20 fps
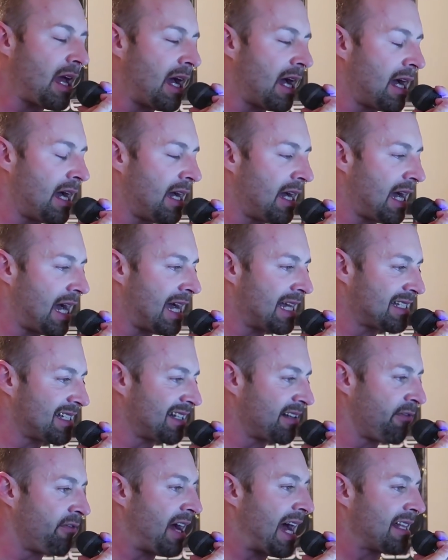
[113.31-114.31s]
Uh, as
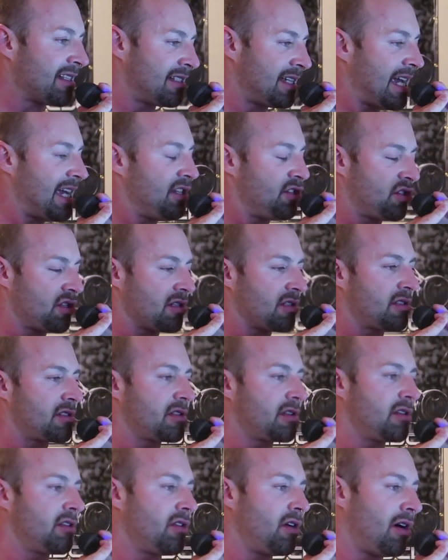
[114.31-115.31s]

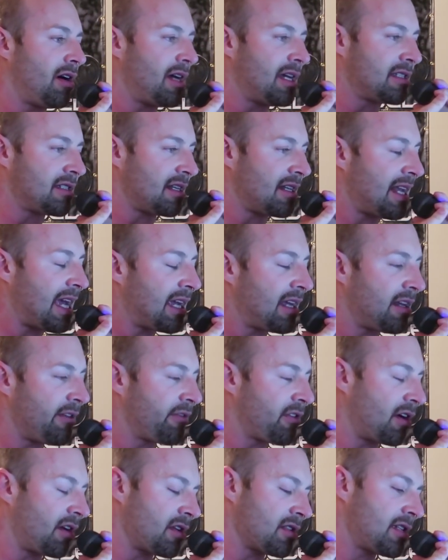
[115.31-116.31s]
advantageous, not as a
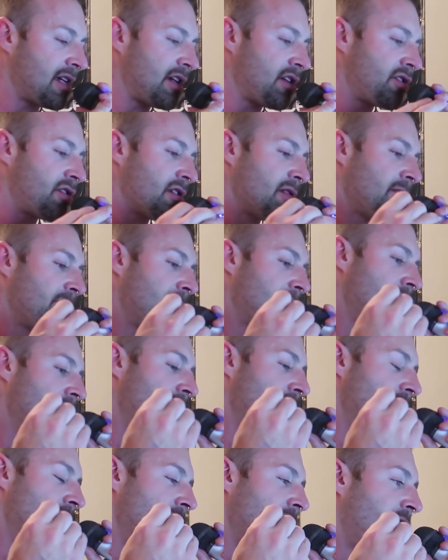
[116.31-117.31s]
negative connotation.
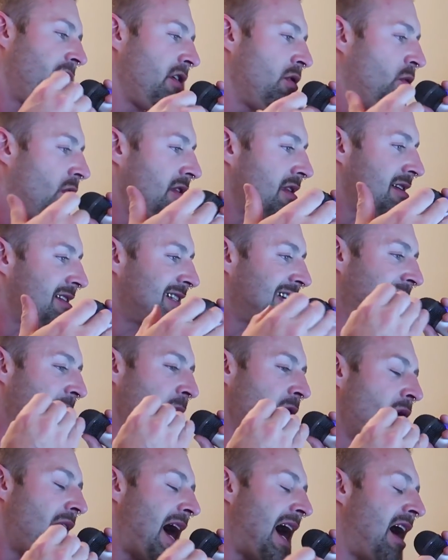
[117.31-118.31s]
If you want the
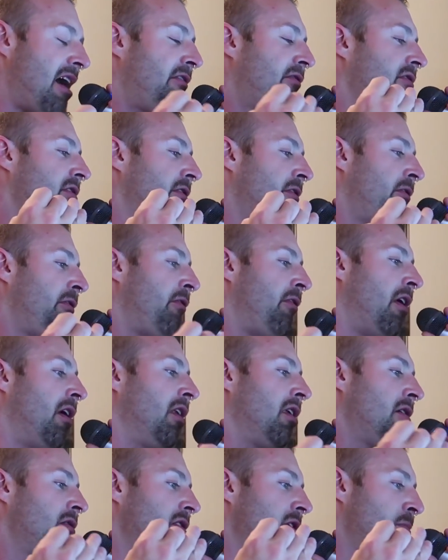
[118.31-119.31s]
same, you have to
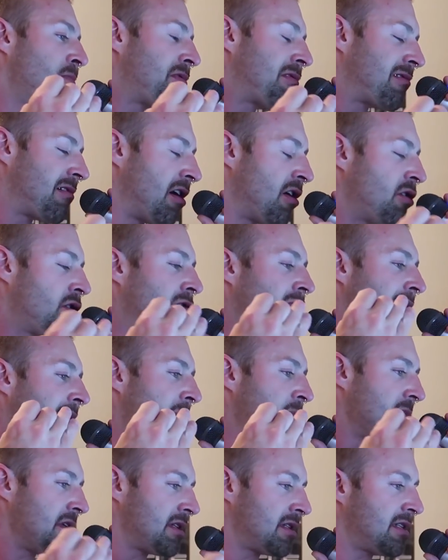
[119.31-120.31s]
follow the
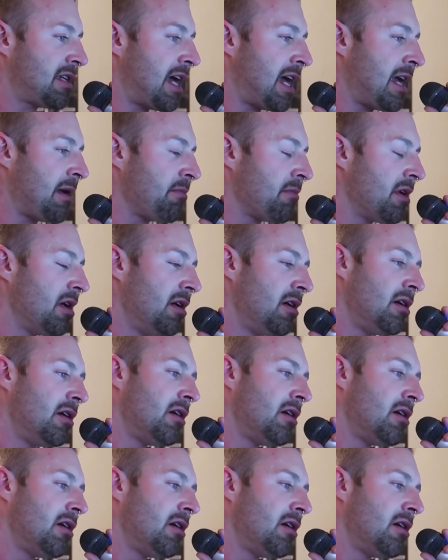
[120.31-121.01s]
program the same.